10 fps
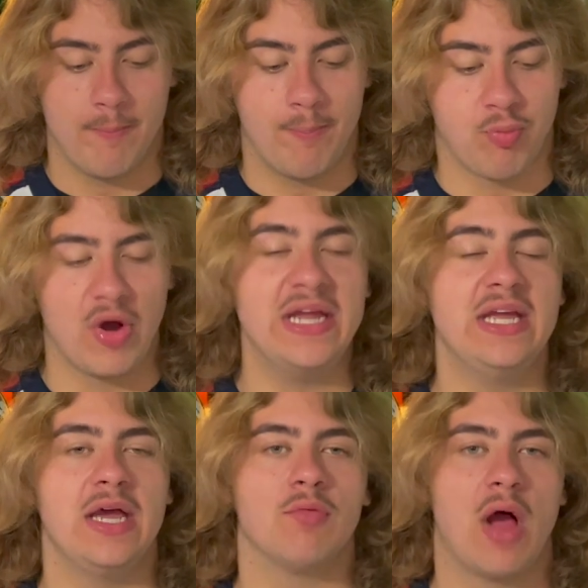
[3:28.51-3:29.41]

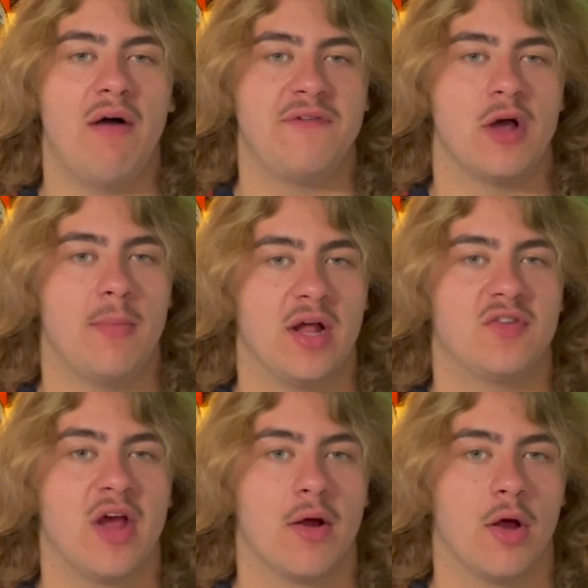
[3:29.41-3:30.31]
bringing in Rafael
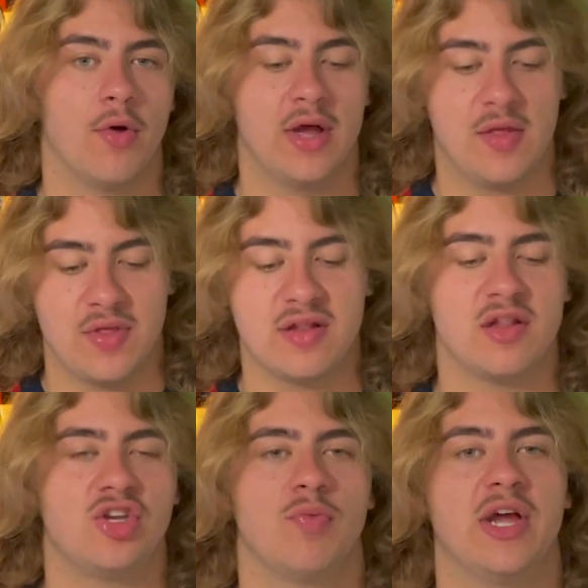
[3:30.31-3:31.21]
Montero in this
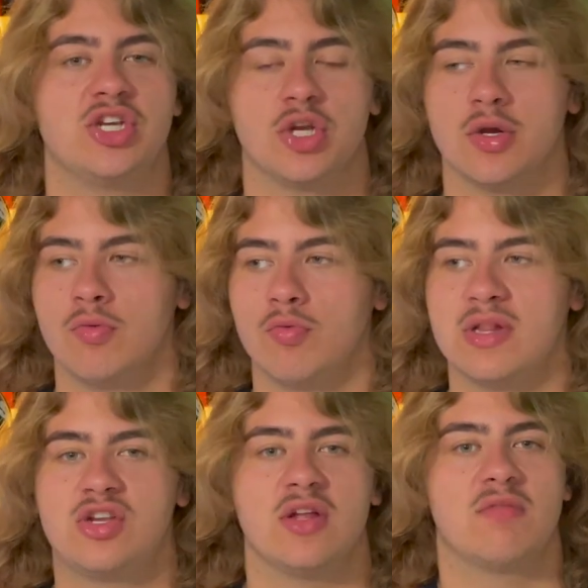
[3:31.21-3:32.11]
situation
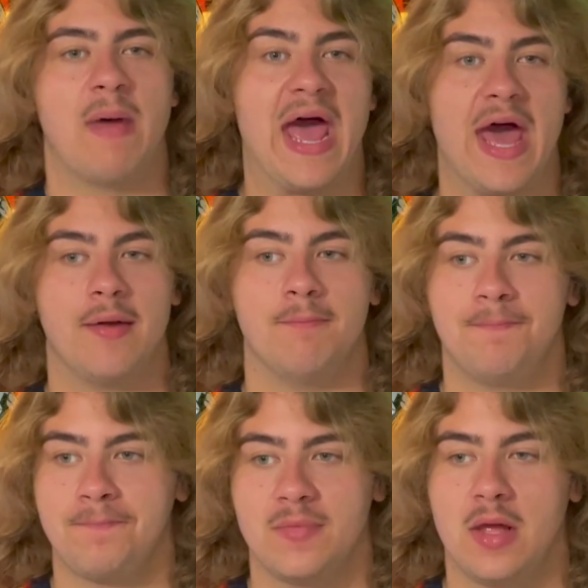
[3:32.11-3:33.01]
was just bad.
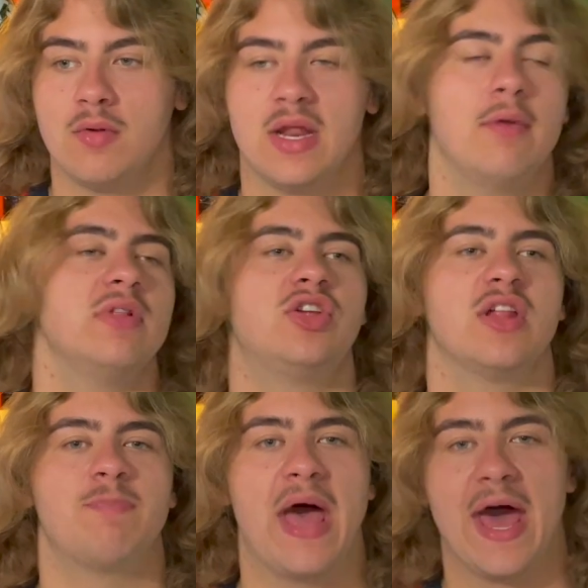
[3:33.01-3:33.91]
It, it was
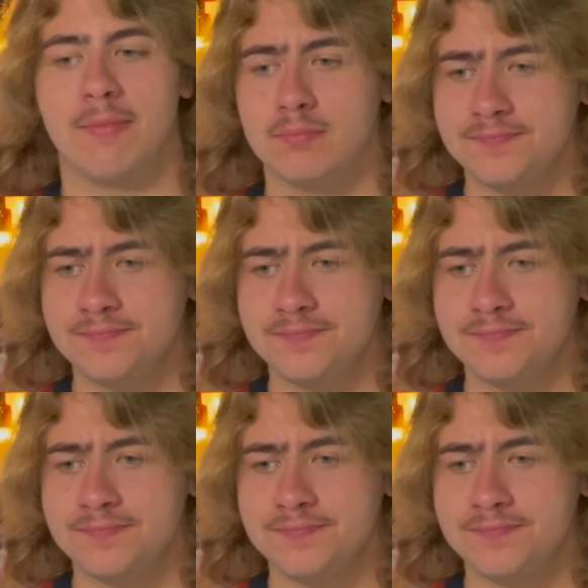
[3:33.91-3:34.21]
just bad.